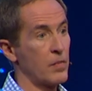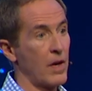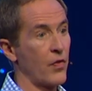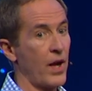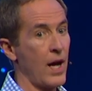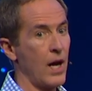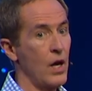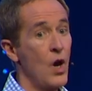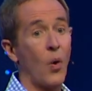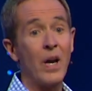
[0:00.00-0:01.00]
about that,
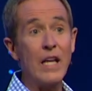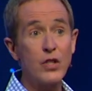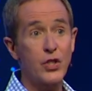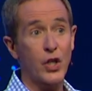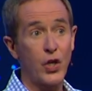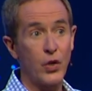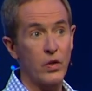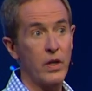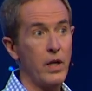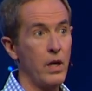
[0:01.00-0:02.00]
or
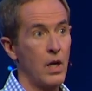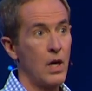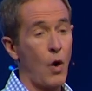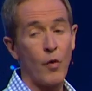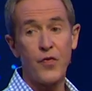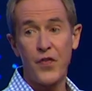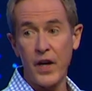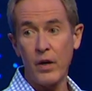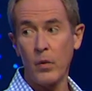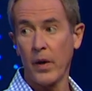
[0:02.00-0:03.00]
insecurity, or
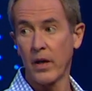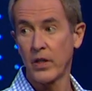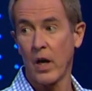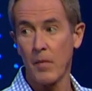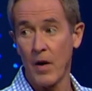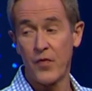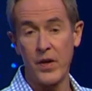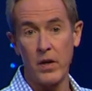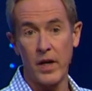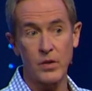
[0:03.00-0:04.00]
fear. We're going to talk about
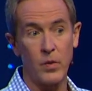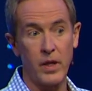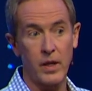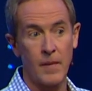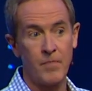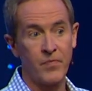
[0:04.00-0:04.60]
fear next week.